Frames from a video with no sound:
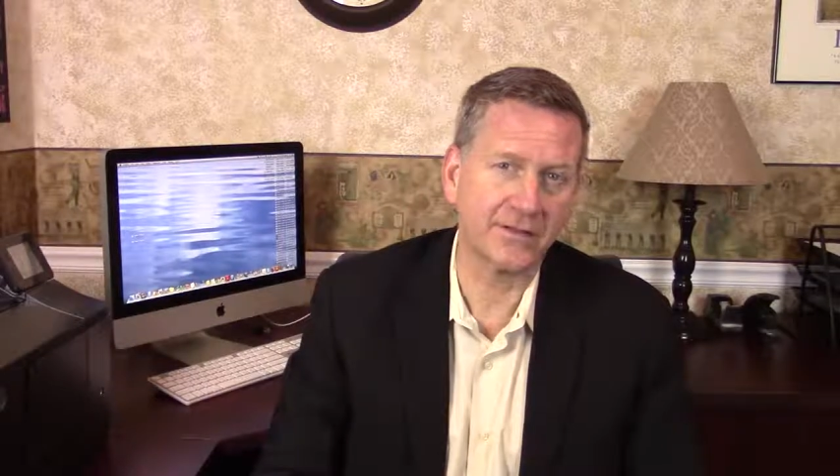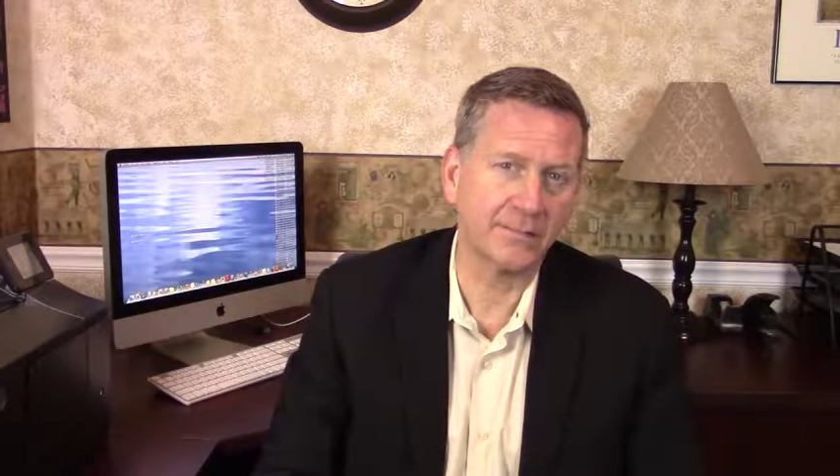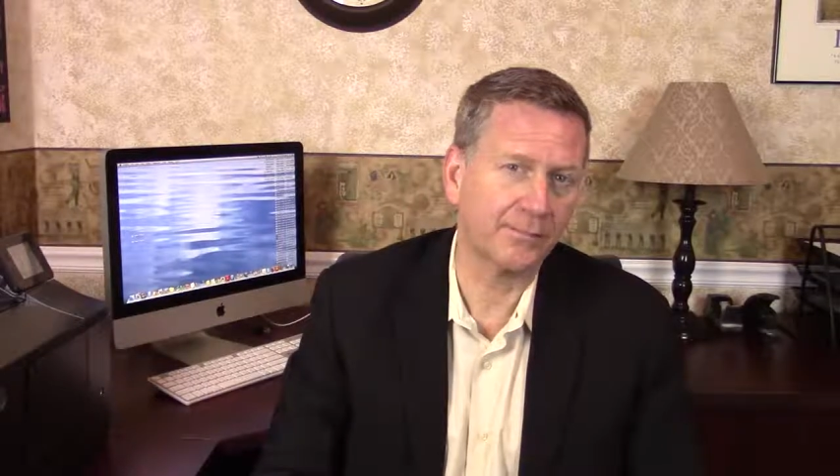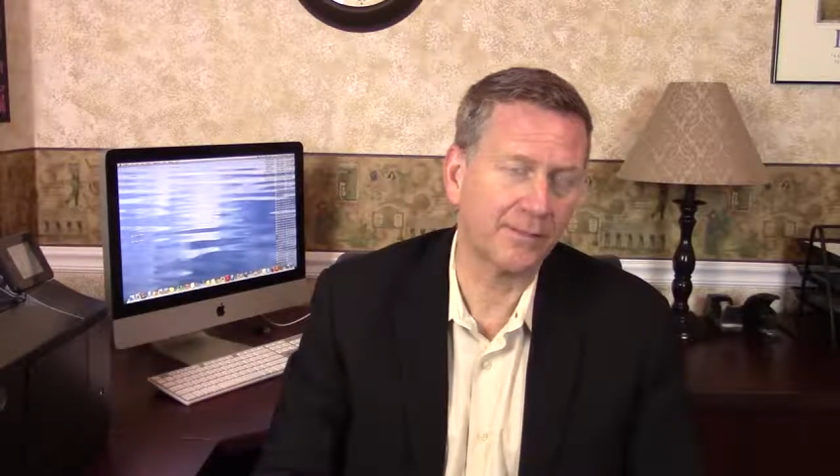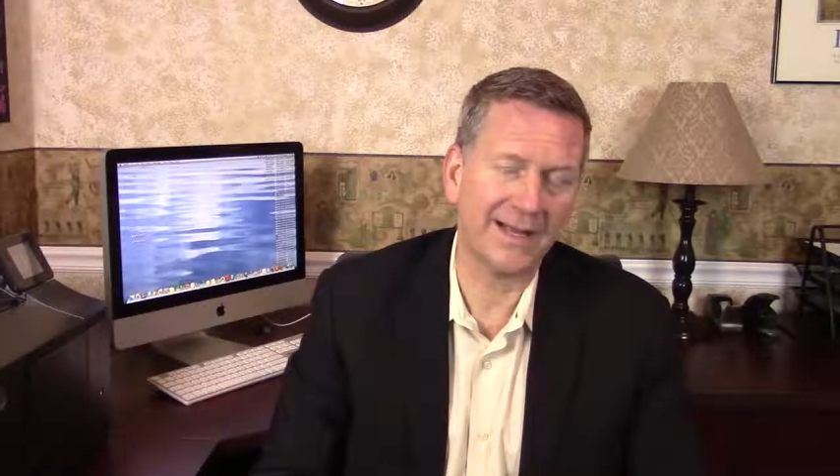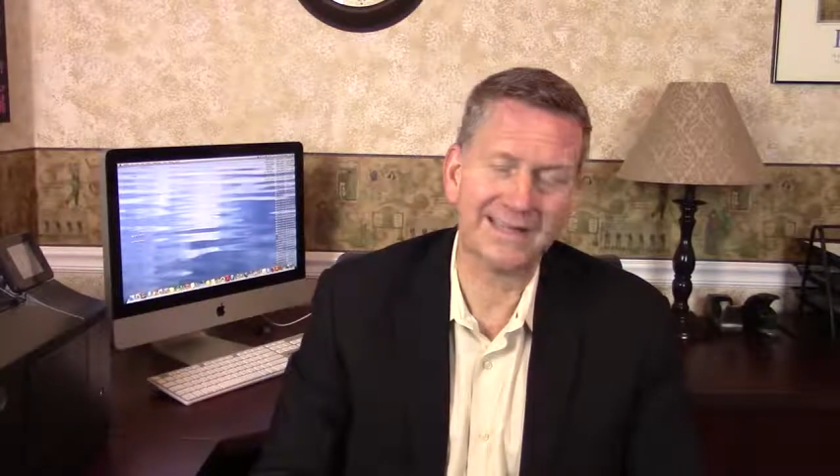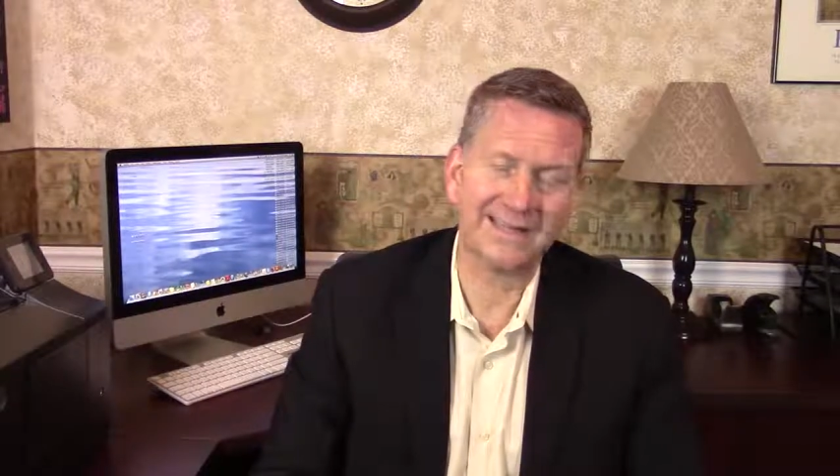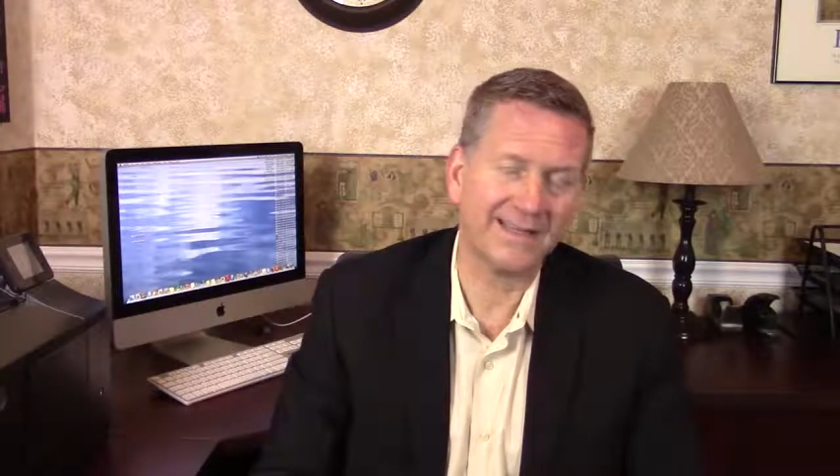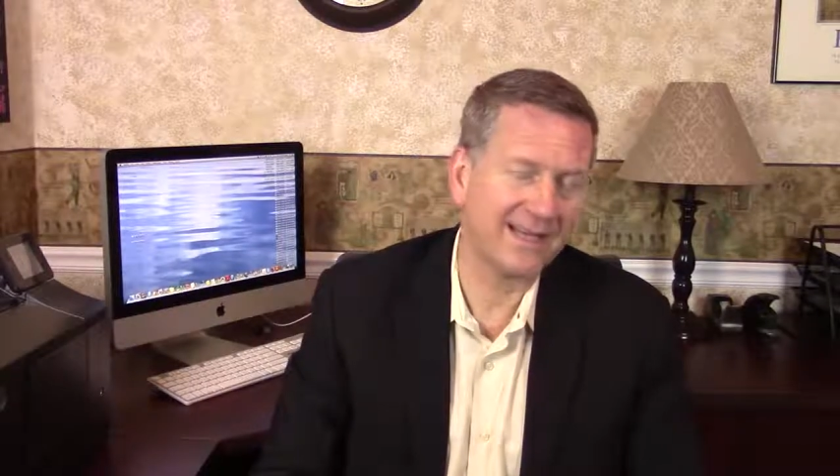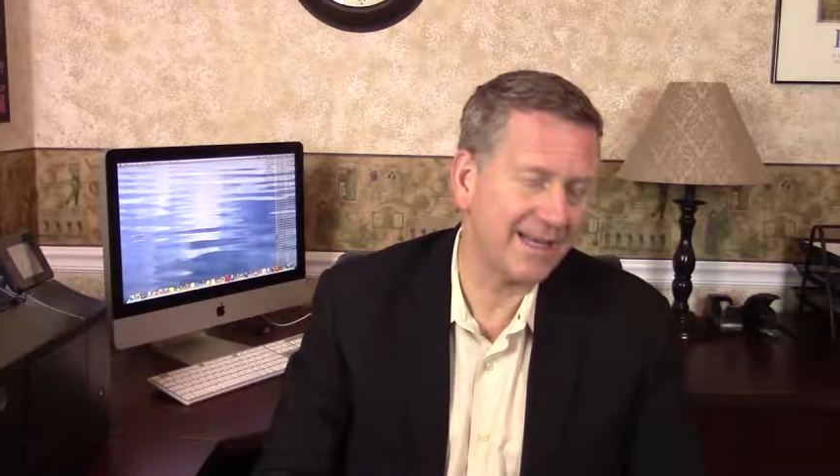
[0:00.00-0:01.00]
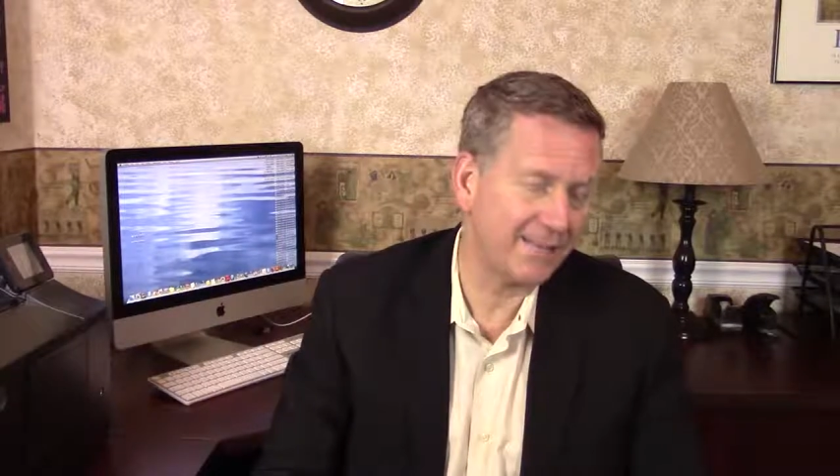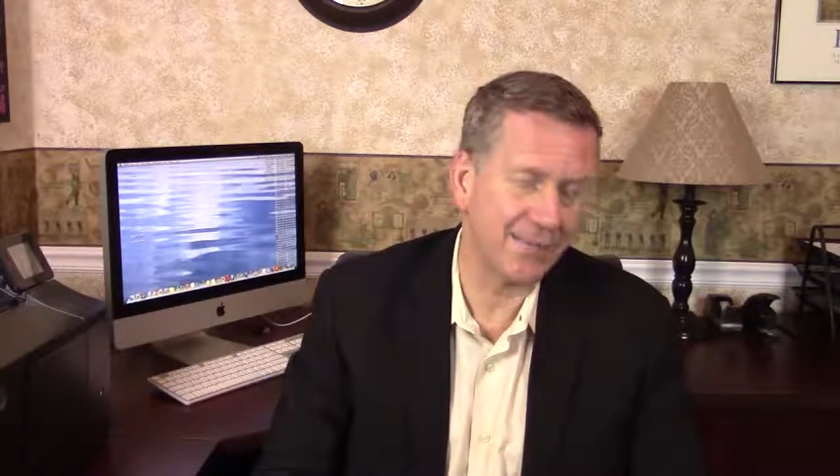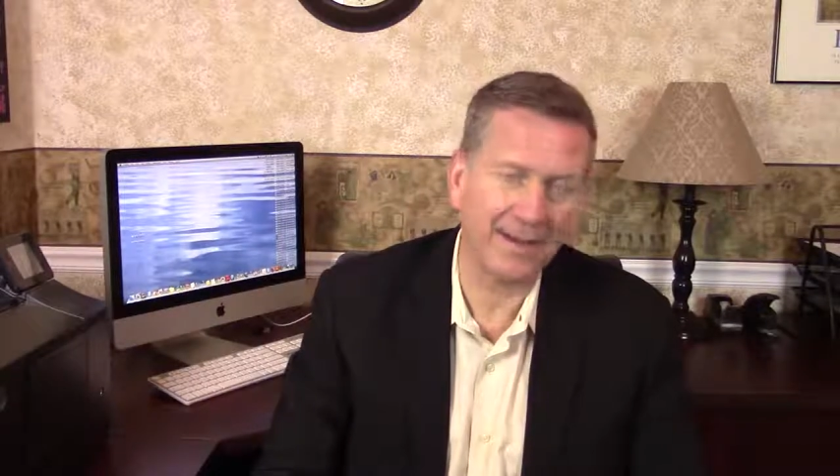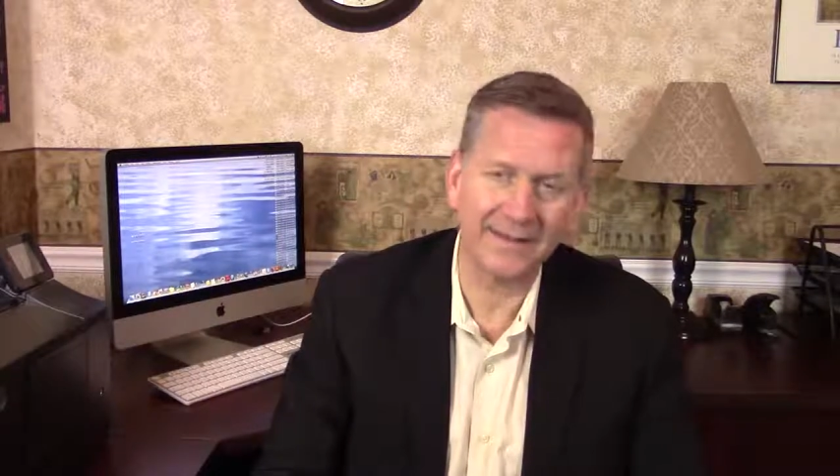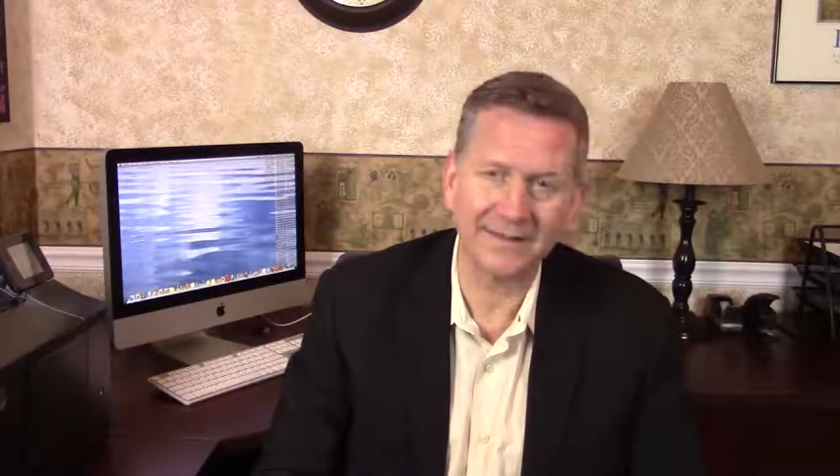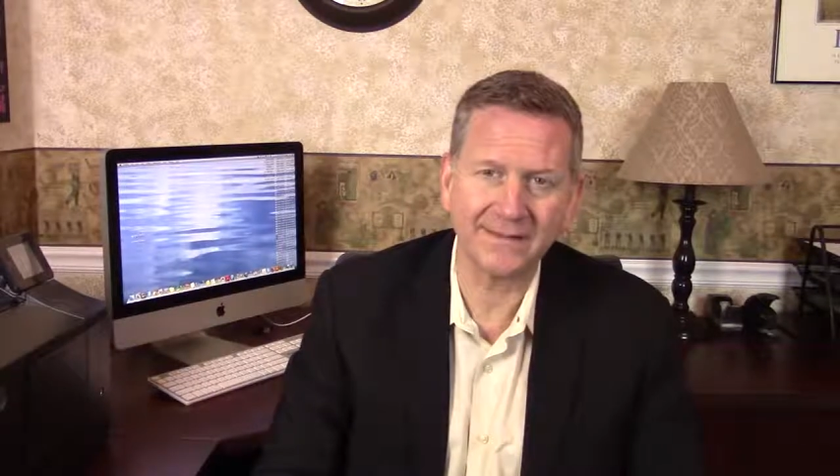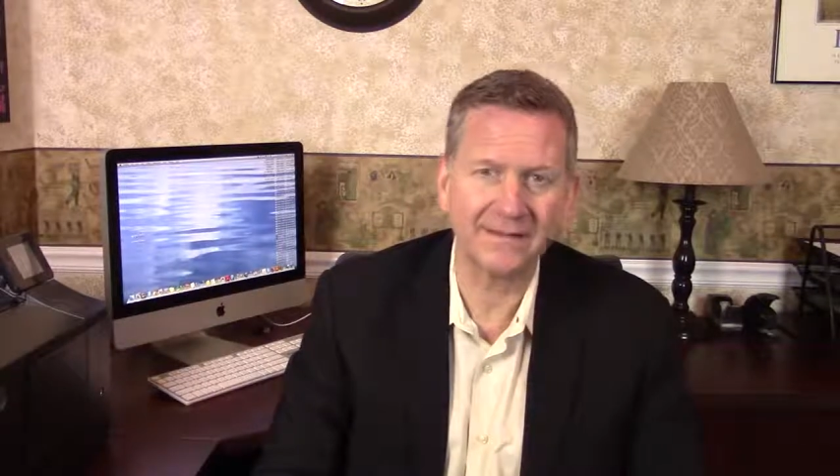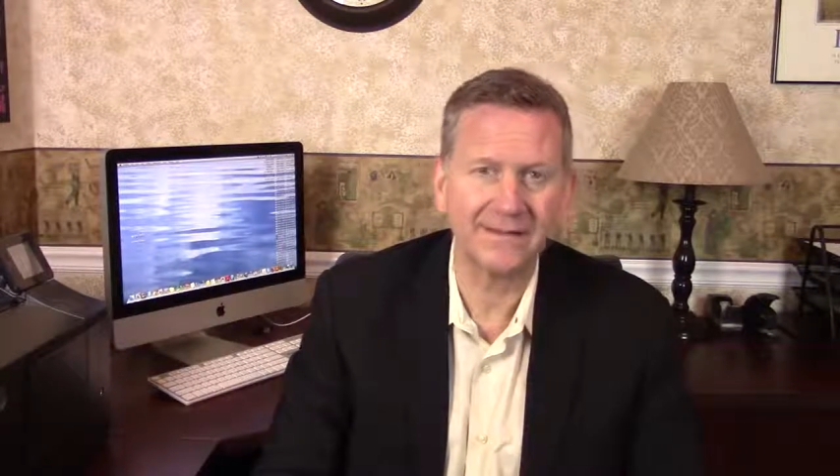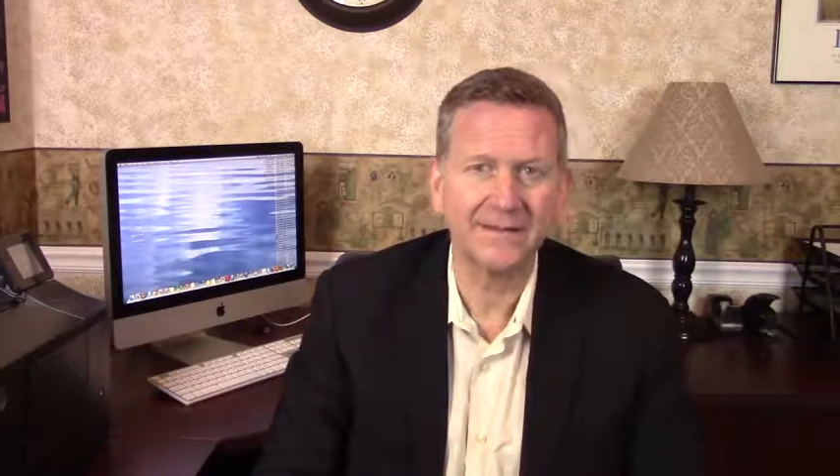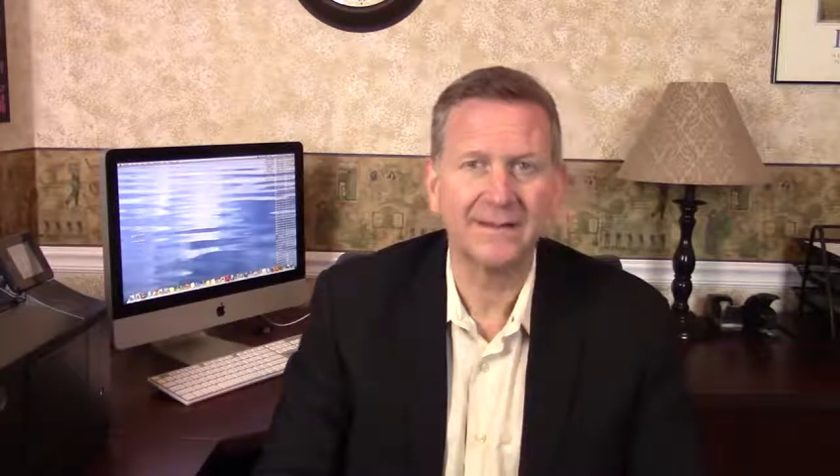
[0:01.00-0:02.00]
or plastic key
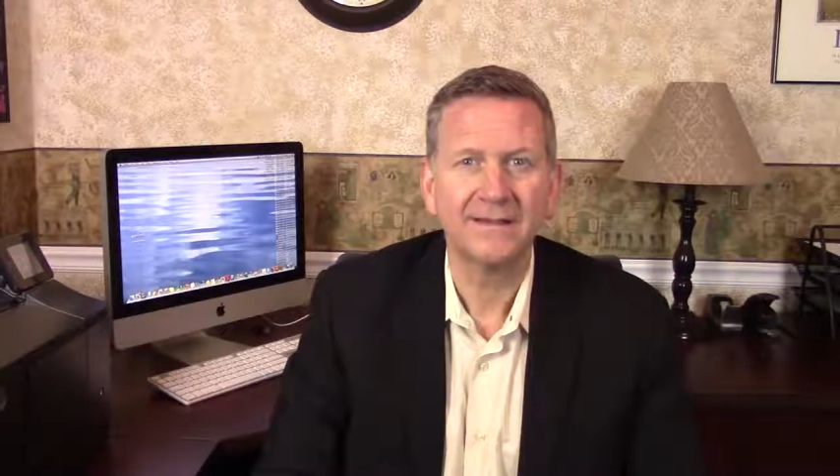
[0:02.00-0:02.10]
buttons.